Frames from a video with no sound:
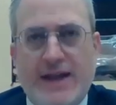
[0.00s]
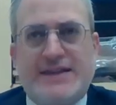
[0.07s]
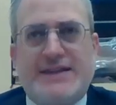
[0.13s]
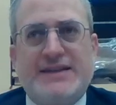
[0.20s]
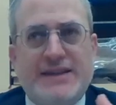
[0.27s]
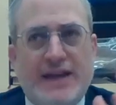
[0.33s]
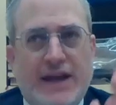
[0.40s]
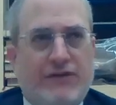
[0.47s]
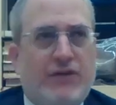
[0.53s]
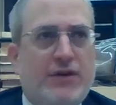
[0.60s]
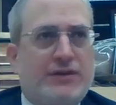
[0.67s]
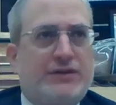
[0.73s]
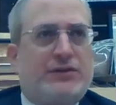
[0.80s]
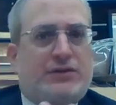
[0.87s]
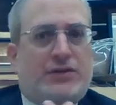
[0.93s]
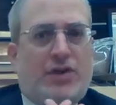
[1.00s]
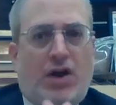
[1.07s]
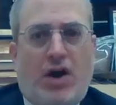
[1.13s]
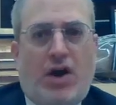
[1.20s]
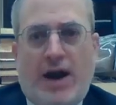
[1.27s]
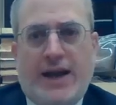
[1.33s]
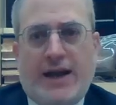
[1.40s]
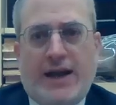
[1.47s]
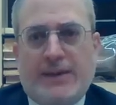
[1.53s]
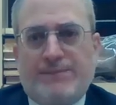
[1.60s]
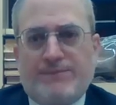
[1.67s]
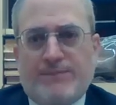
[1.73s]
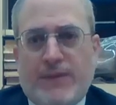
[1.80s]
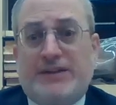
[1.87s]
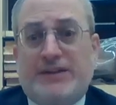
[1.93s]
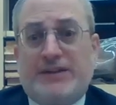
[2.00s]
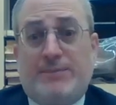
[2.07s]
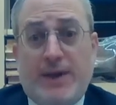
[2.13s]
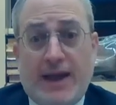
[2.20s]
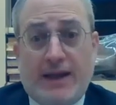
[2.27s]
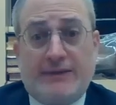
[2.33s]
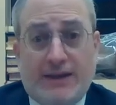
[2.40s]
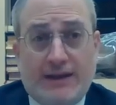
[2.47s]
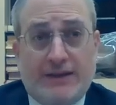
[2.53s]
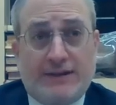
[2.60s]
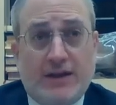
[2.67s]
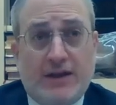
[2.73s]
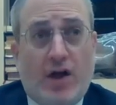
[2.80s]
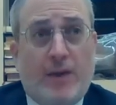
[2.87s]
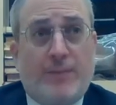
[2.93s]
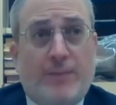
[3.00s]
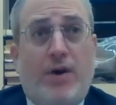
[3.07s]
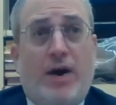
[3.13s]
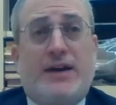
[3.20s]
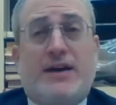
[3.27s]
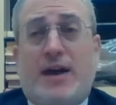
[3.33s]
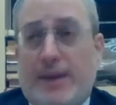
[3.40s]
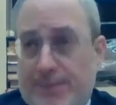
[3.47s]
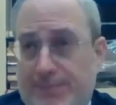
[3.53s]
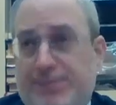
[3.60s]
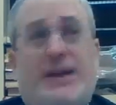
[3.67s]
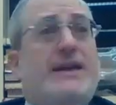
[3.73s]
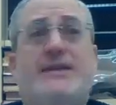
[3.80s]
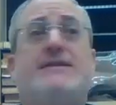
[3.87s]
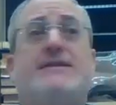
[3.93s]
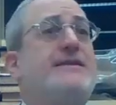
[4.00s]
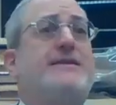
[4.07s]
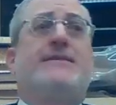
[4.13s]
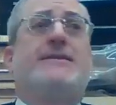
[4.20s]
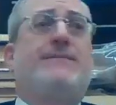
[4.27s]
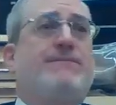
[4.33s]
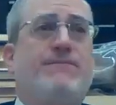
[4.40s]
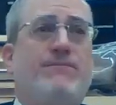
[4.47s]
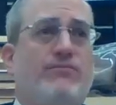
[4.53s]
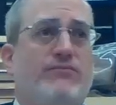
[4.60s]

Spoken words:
It's never tied and dependent upon a place.